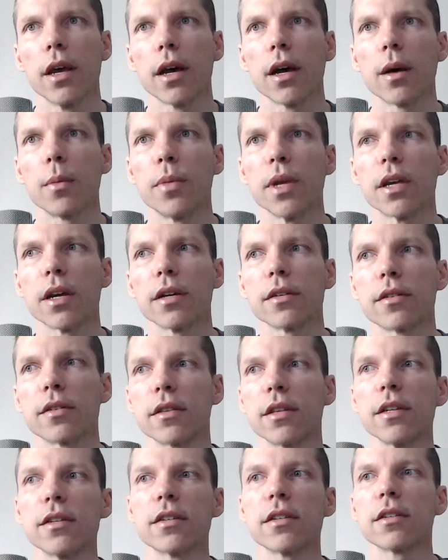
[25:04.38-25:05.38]
because
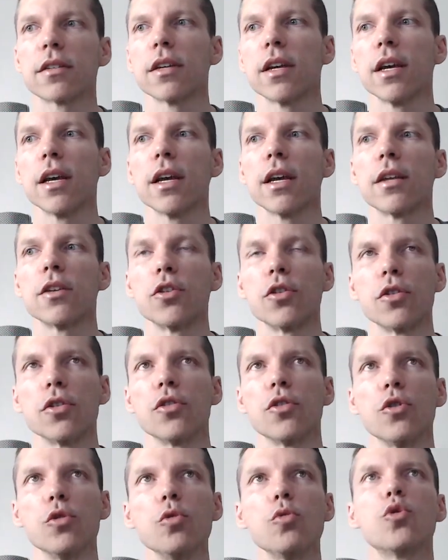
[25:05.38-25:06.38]

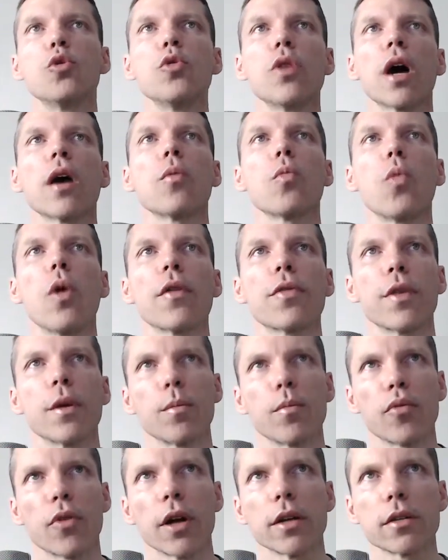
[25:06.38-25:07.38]
you do not want
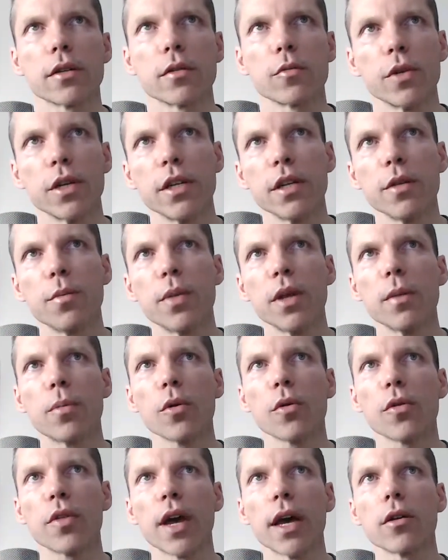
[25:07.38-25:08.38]
them present. We need
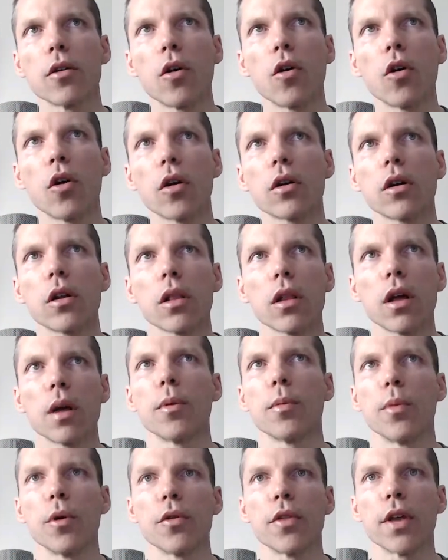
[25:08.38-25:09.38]
people that are
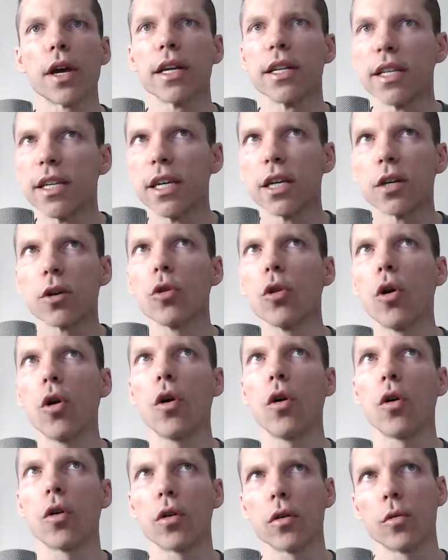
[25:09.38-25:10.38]
clubbable, that can get
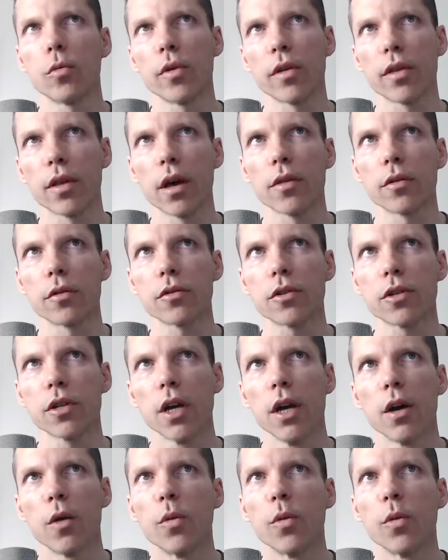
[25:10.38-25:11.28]
along with others.